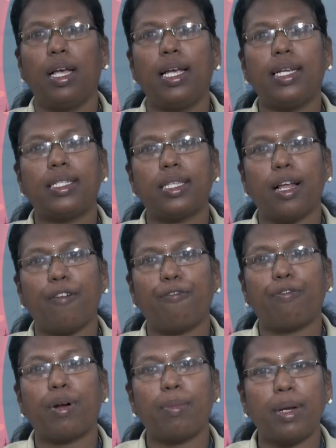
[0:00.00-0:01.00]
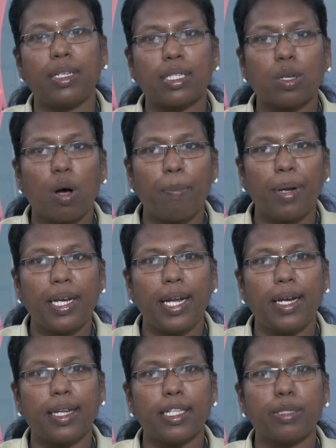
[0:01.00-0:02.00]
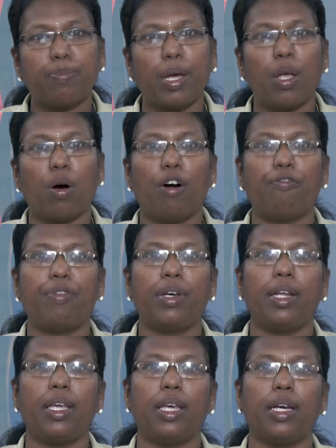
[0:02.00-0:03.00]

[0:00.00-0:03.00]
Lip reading: itself from its competitors by offering